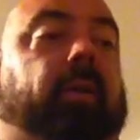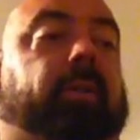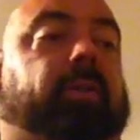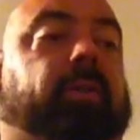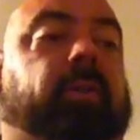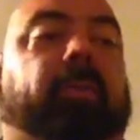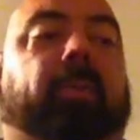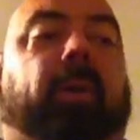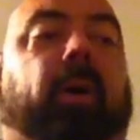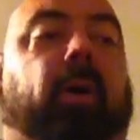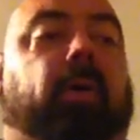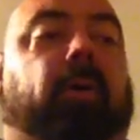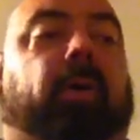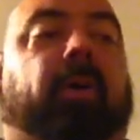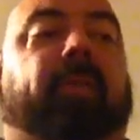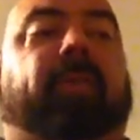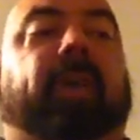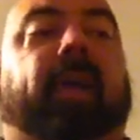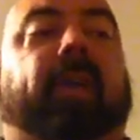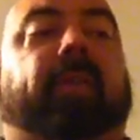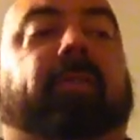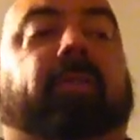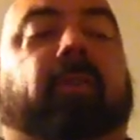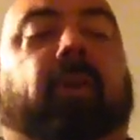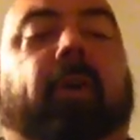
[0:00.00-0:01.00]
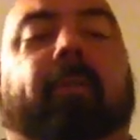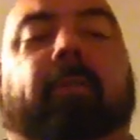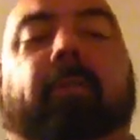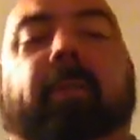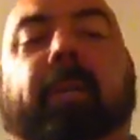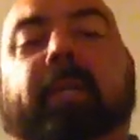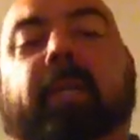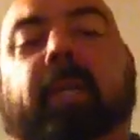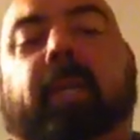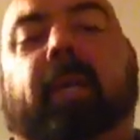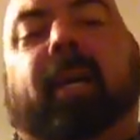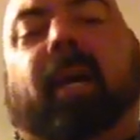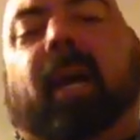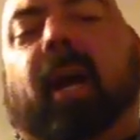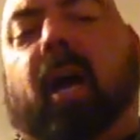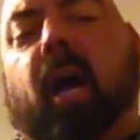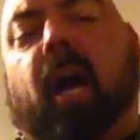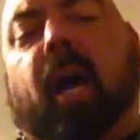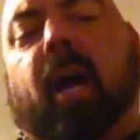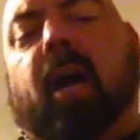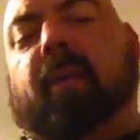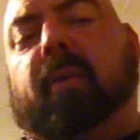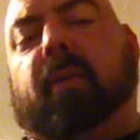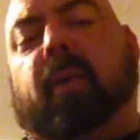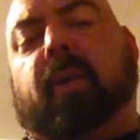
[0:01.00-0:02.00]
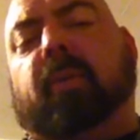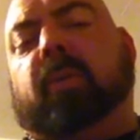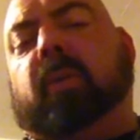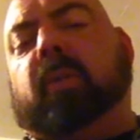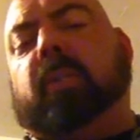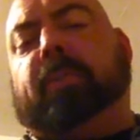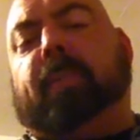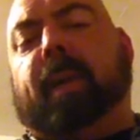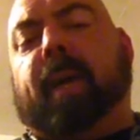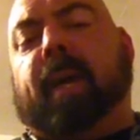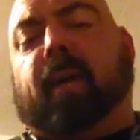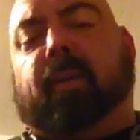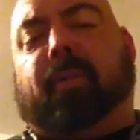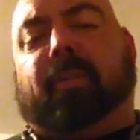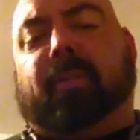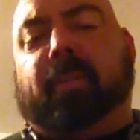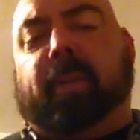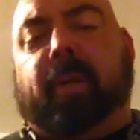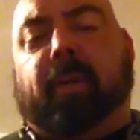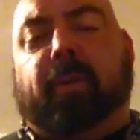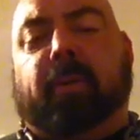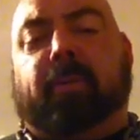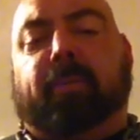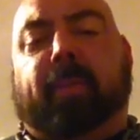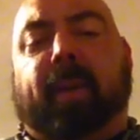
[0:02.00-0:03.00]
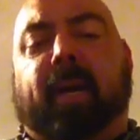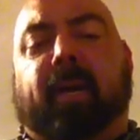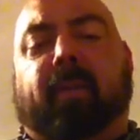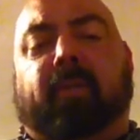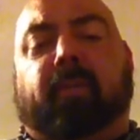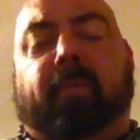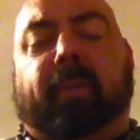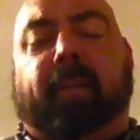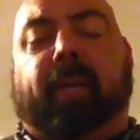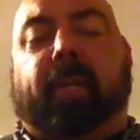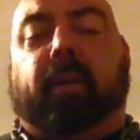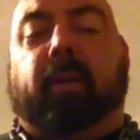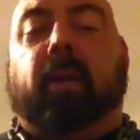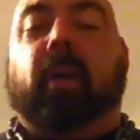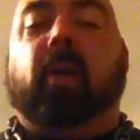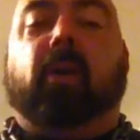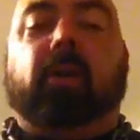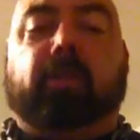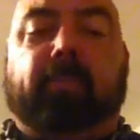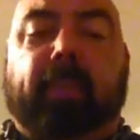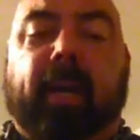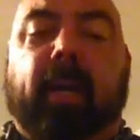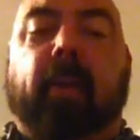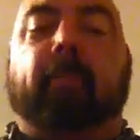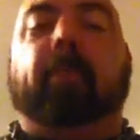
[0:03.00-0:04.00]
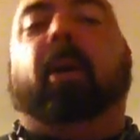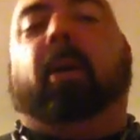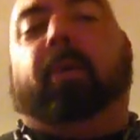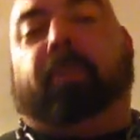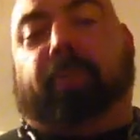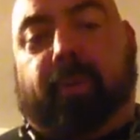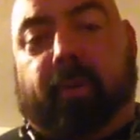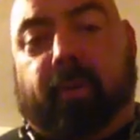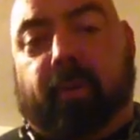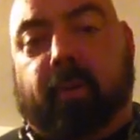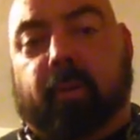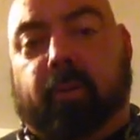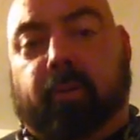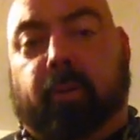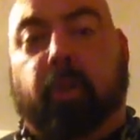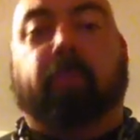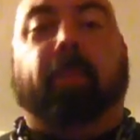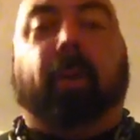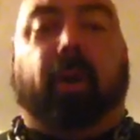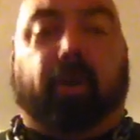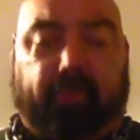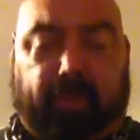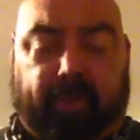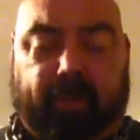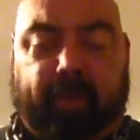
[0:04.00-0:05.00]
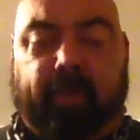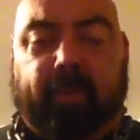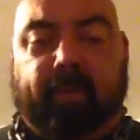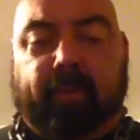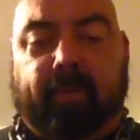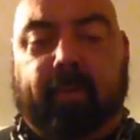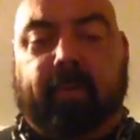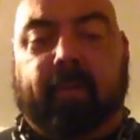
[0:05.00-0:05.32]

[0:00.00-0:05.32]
Sumo, conventional, everybody, what's better for me? What's better for me? You know what's better? Both. Do both.